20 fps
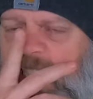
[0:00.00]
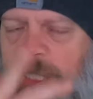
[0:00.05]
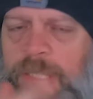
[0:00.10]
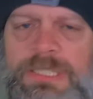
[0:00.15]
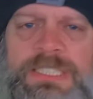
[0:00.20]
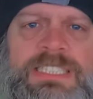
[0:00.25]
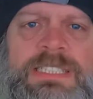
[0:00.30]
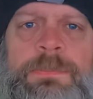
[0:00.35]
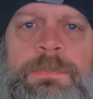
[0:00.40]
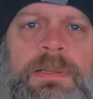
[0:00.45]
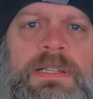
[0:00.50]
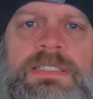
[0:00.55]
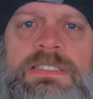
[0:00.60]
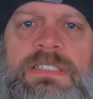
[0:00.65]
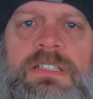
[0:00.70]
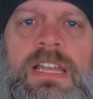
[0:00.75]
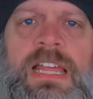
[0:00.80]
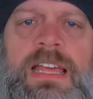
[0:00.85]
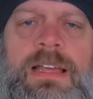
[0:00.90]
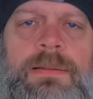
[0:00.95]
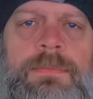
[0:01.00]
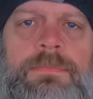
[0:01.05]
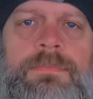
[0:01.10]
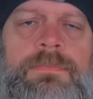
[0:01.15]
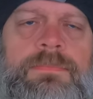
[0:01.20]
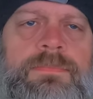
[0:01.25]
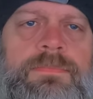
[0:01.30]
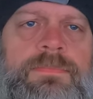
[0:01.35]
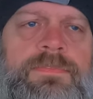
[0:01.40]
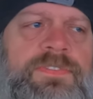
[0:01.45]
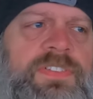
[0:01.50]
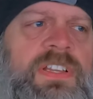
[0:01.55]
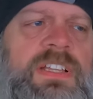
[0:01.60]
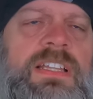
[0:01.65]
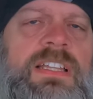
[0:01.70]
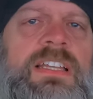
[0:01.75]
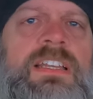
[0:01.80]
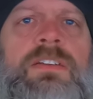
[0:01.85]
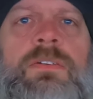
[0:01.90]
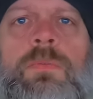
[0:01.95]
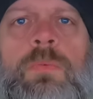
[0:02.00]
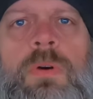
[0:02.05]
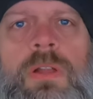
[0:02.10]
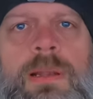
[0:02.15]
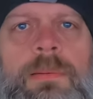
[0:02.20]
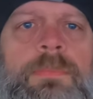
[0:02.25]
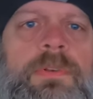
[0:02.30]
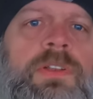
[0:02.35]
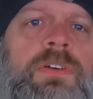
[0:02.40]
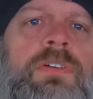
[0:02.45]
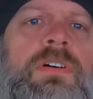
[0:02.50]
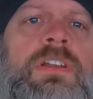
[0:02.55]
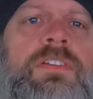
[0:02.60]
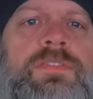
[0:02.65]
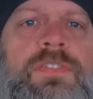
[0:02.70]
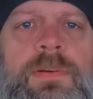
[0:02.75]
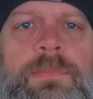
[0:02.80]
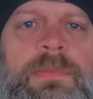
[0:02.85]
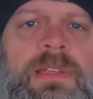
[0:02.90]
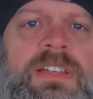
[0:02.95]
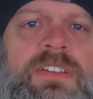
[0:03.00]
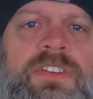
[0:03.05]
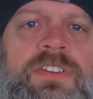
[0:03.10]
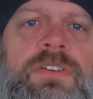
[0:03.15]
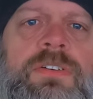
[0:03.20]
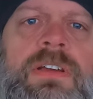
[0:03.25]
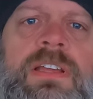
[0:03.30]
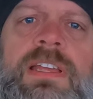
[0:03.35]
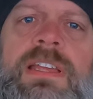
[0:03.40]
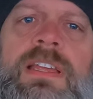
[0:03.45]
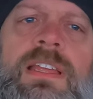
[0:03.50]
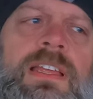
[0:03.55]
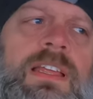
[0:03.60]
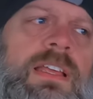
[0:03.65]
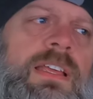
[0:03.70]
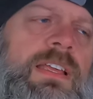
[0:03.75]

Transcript: It just depends on how I'm feeling and what I'm doing, if I'm into it.